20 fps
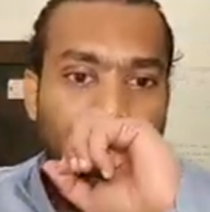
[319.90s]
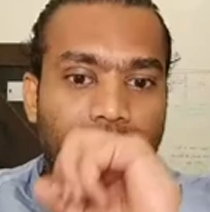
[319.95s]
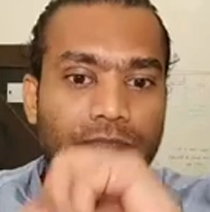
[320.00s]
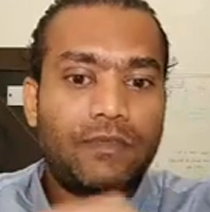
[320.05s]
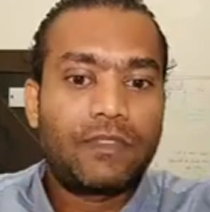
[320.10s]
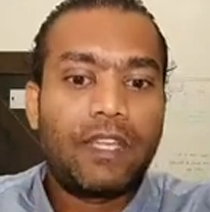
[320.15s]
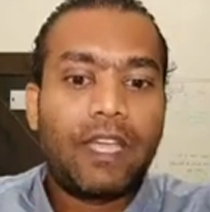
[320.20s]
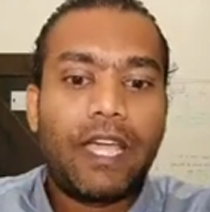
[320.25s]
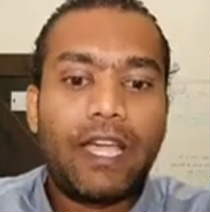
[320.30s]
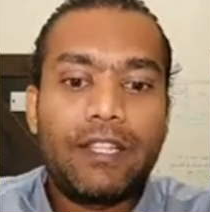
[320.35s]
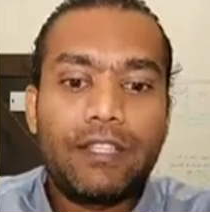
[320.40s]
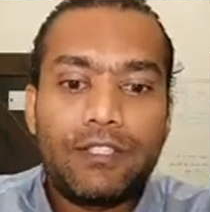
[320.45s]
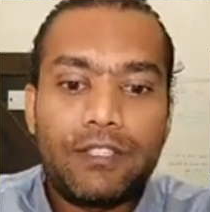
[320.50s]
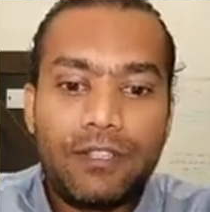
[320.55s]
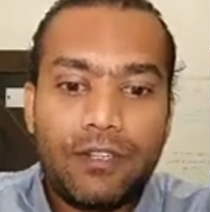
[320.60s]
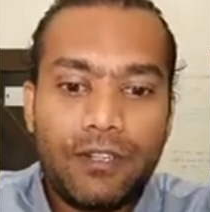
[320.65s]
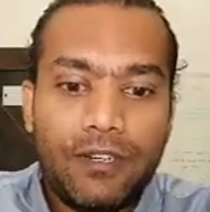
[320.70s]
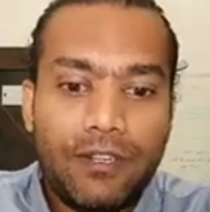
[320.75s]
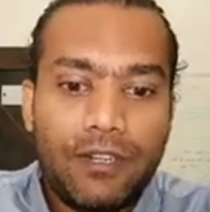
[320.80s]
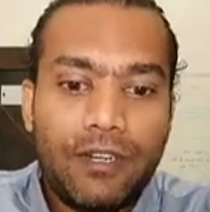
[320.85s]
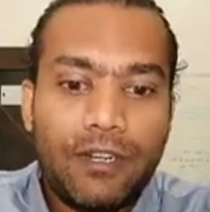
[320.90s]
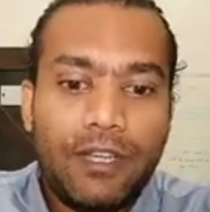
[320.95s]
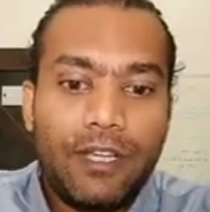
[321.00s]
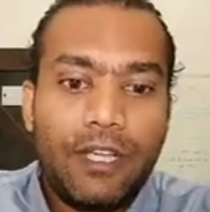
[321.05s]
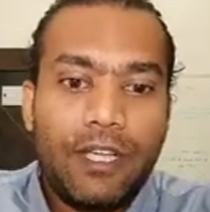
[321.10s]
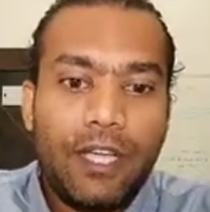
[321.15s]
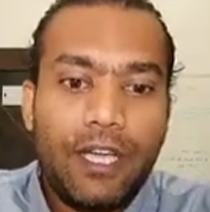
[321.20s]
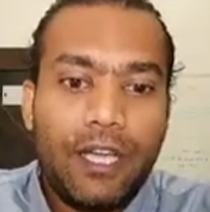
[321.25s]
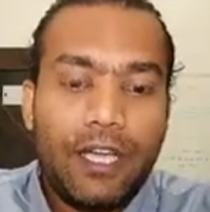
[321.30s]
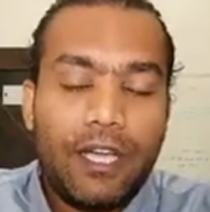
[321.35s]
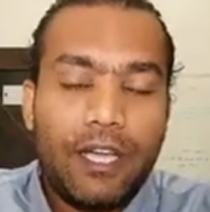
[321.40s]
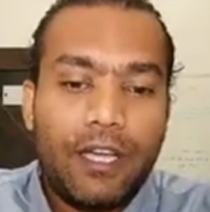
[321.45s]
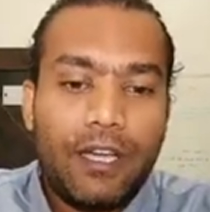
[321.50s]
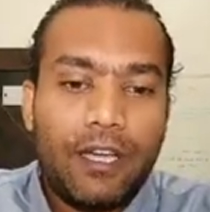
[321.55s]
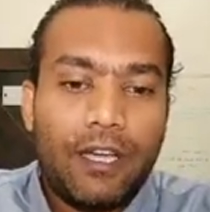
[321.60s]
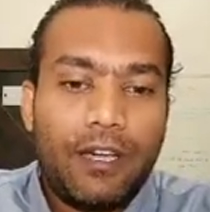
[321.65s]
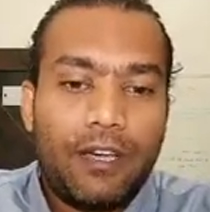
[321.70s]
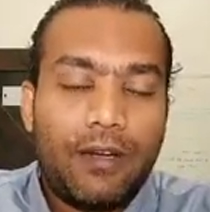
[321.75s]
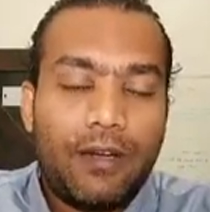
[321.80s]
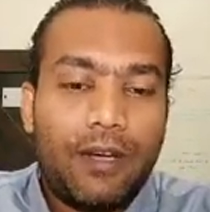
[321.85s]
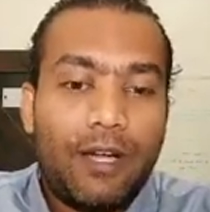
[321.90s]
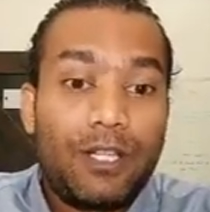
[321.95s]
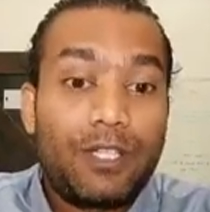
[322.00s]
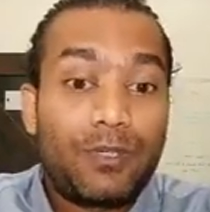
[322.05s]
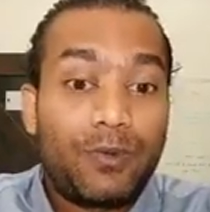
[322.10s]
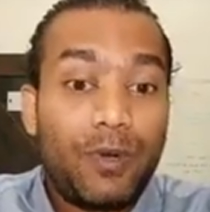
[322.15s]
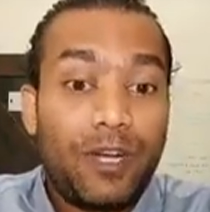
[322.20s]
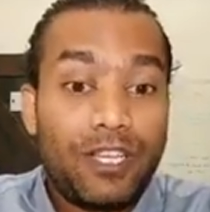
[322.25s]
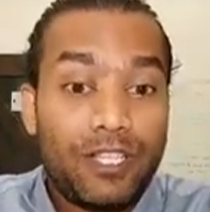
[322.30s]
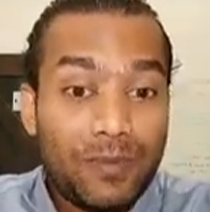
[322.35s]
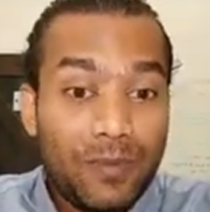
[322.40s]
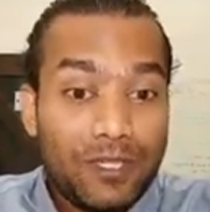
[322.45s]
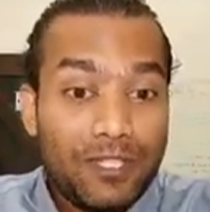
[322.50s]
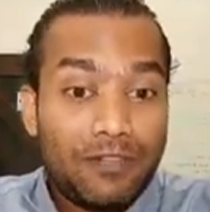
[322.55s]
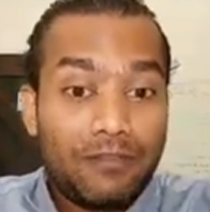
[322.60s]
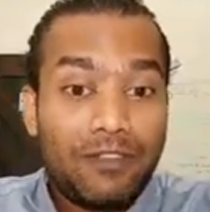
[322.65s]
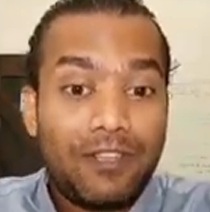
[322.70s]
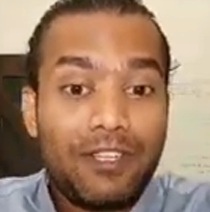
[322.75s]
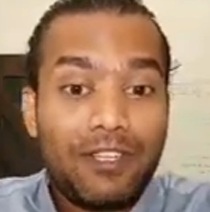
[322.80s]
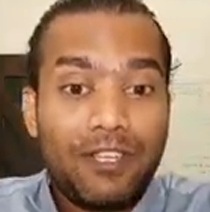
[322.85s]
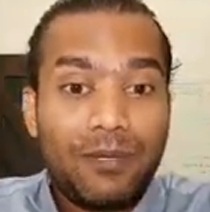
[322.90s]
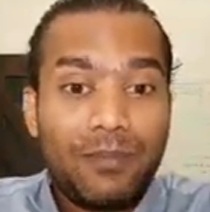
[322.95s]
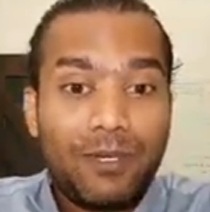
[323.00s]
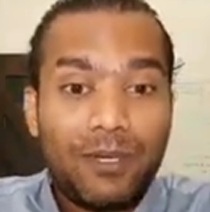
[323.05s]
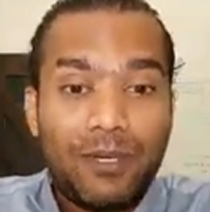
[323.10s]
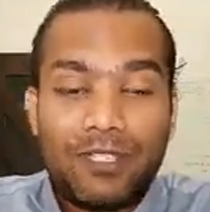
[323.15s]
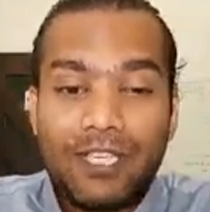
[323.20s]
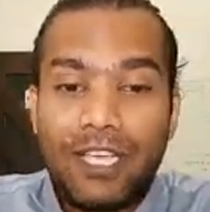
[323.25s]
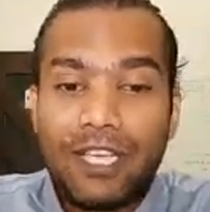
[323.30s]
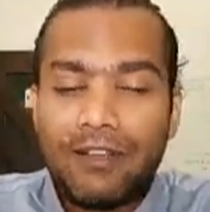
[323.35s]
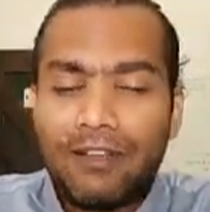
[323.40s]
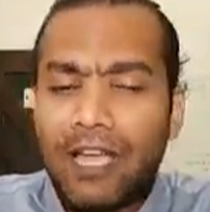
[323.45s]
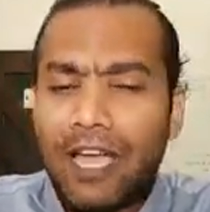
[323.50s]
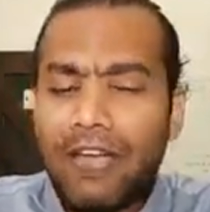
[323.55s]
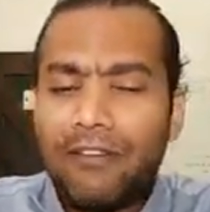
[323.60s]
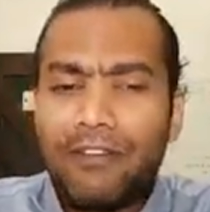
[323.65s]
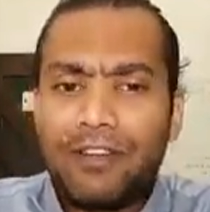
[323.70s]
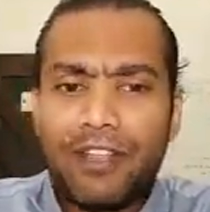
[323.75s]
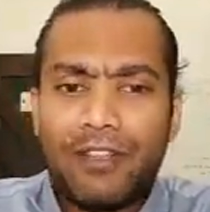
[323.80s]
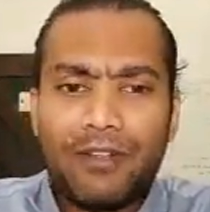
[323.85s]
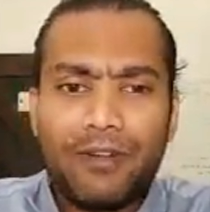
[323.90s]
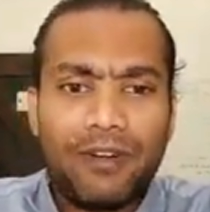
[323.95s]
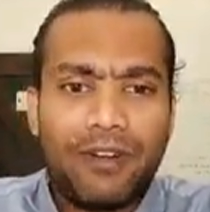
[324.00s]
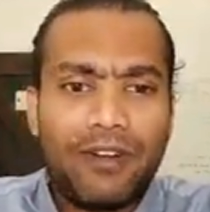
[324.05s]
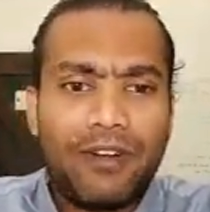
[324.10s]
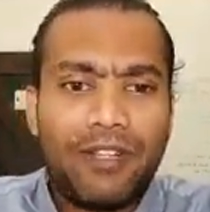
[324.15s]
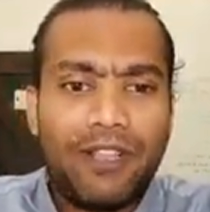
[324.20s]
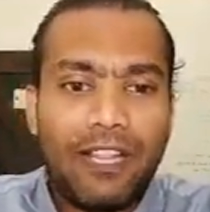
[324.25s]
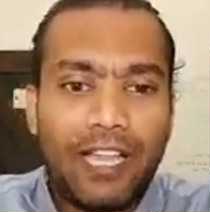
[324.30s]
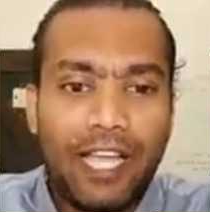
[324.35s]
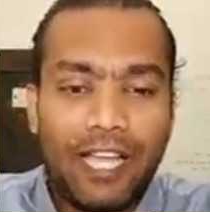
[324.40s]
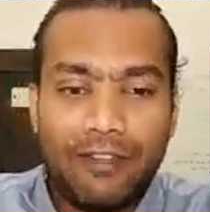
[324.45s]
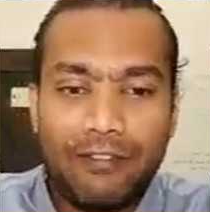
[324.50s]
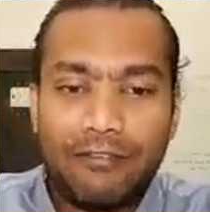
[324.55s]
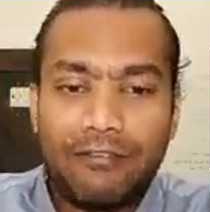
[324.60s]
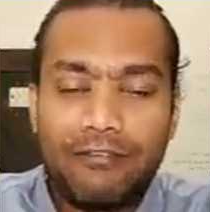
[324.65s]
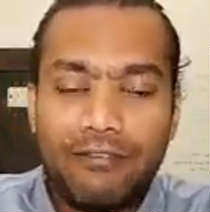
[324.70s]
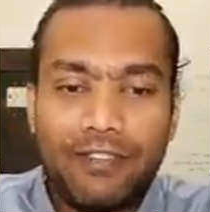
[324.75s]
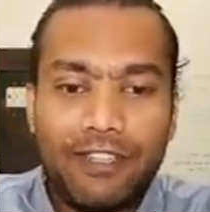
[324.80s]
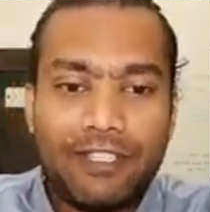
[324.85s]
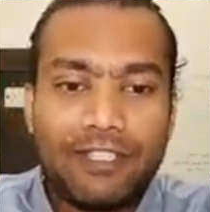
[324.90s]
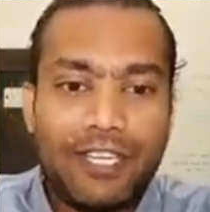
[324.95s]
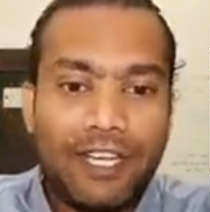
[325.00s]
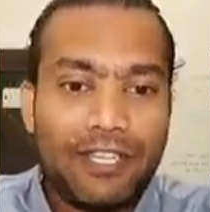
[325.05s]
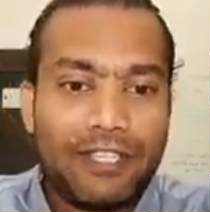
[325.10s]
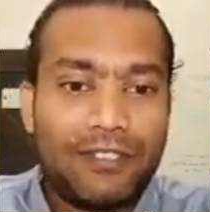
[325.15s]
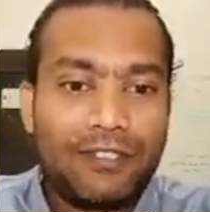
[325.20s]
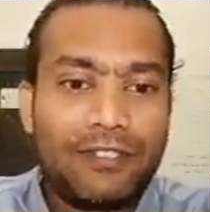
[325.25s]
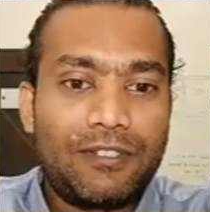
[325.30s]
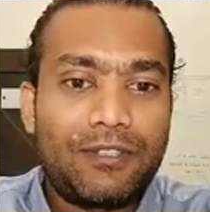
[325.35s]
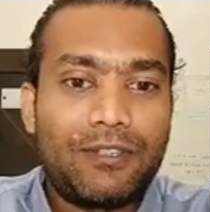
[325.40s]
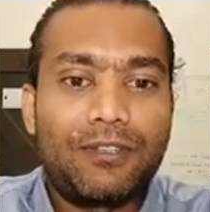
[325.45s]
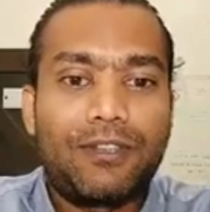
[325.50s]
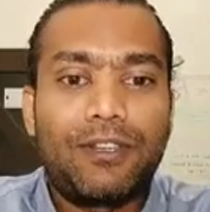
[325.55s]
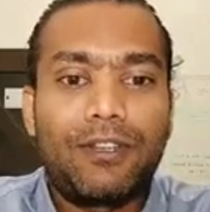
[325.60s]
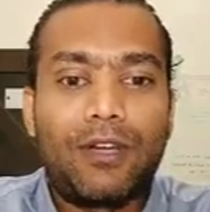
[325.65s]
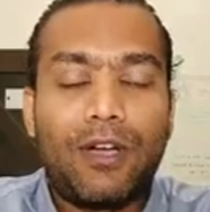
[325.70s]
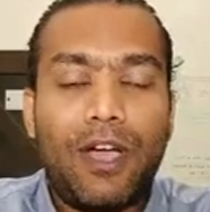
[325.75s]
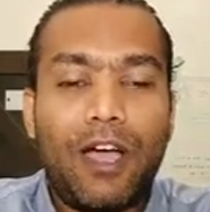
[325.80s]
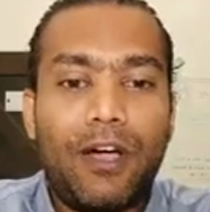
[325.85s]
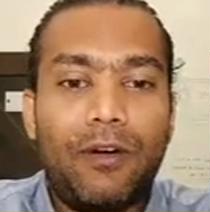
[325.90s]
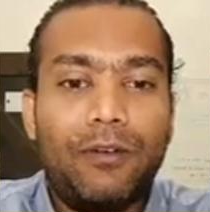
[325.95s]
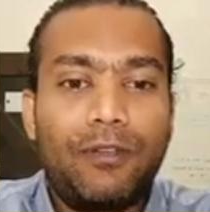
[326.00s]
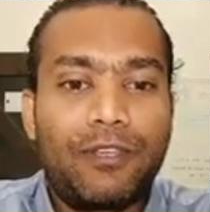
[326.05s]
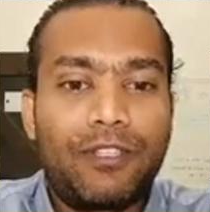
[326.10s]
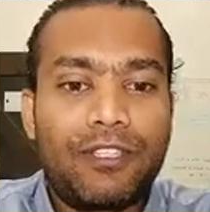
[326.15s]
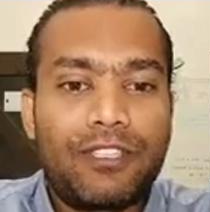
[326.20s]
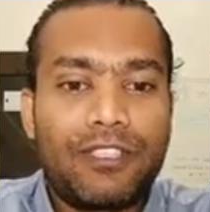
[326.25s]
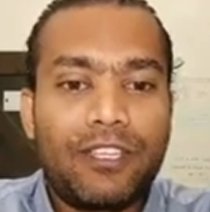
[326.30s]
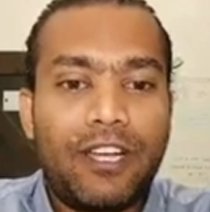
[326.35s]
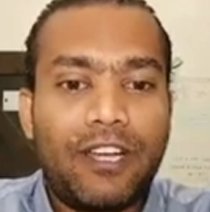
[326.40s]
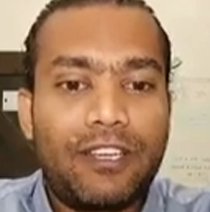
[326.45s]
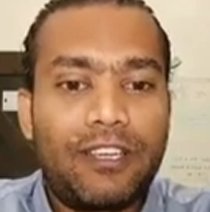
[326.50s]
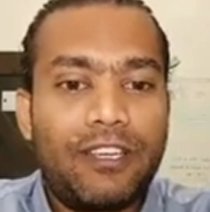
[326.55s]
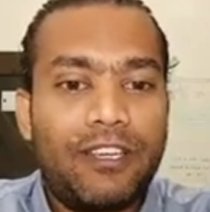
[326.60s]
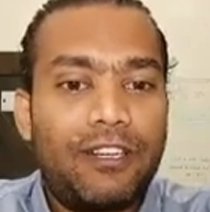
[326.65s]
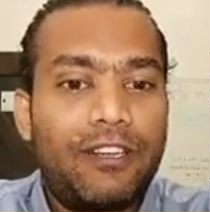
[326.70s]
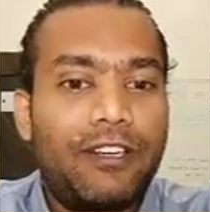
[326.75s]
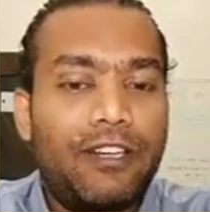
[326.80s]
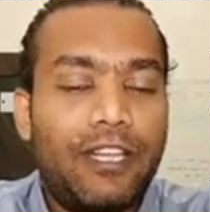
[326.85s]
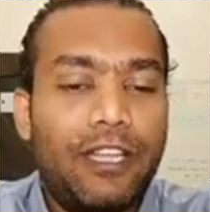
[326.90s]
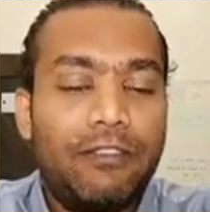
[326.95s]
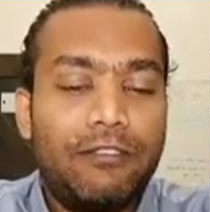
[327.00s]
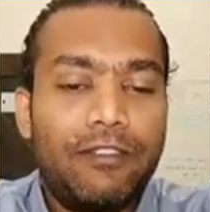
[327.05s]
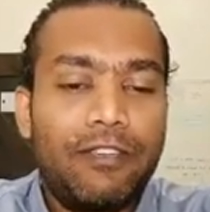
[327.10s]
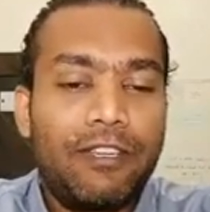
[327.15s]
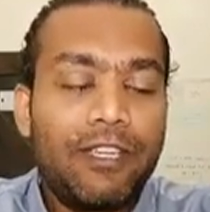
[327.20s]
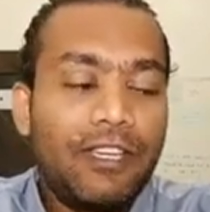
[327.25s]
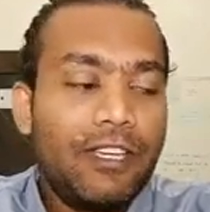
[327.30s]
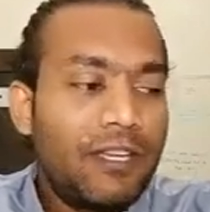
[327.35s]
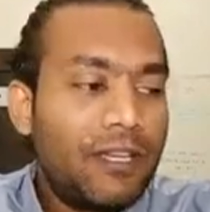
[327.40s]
answer it's very specifically, because I could have another live discussions on how you can start a career in EV.